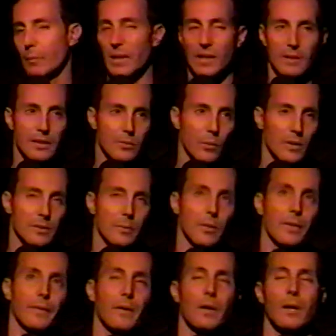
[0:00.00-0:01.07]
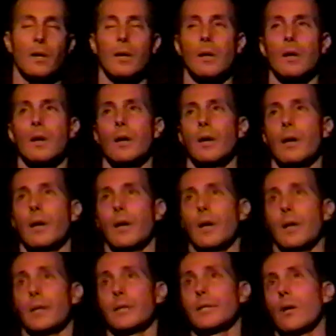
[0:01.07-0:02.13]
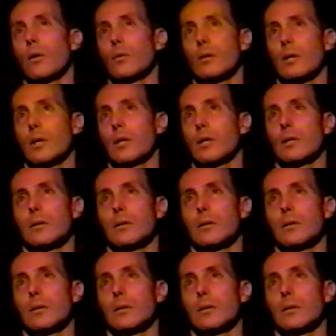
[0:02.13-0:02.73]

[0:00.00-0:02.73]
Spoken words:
But at least once a month, you know,